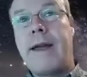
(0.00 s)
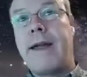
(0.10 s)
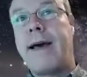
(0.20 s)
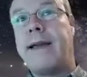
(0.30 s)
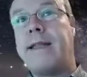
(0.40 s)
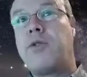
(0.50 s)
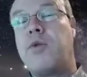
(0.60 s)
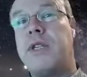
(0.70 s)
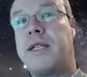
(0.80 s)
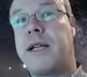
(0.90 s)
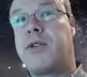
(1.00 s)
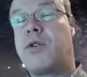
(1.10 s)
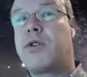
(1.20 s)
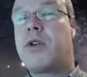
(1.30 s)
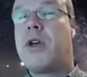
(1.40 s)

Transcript: analyte to these sensors,